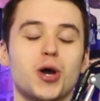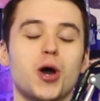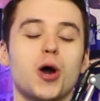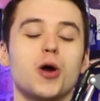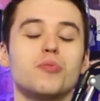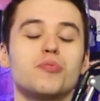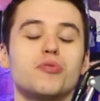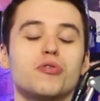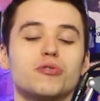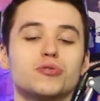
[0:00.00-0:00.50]

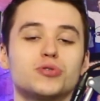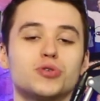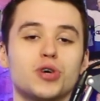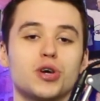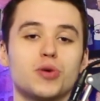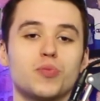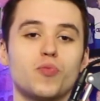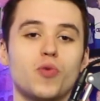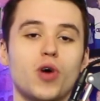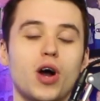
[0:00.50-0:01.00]
Hope you're
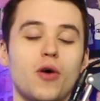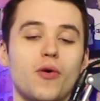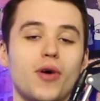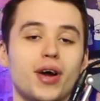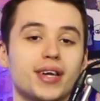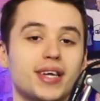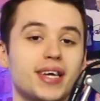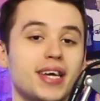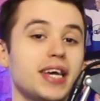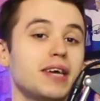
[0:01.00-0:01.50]
doing well
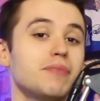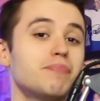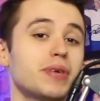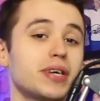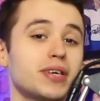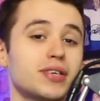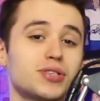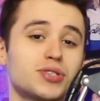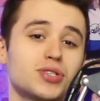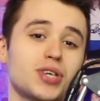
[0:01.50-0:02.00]
and
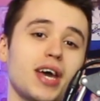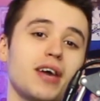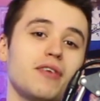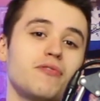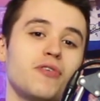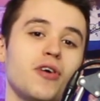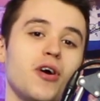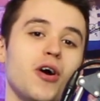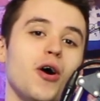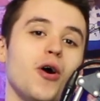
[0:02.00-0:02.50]
keeping
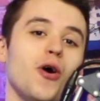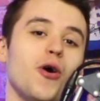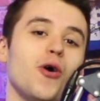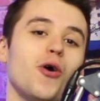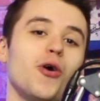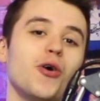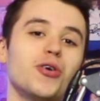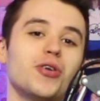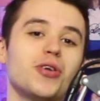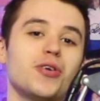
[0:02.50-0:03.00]
safe
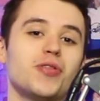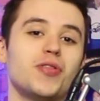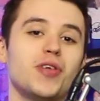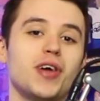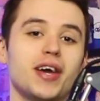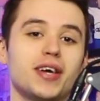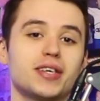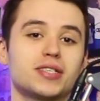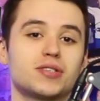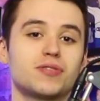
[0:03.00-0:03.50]
on
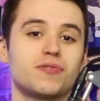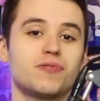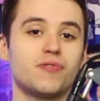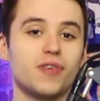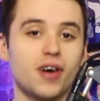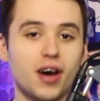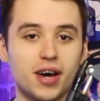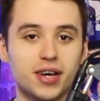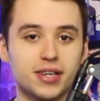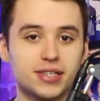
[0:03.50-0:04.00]
this
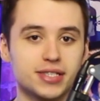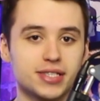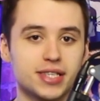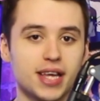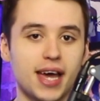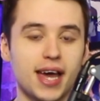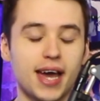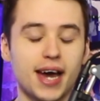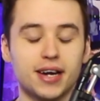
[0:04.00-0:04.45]
Thursday.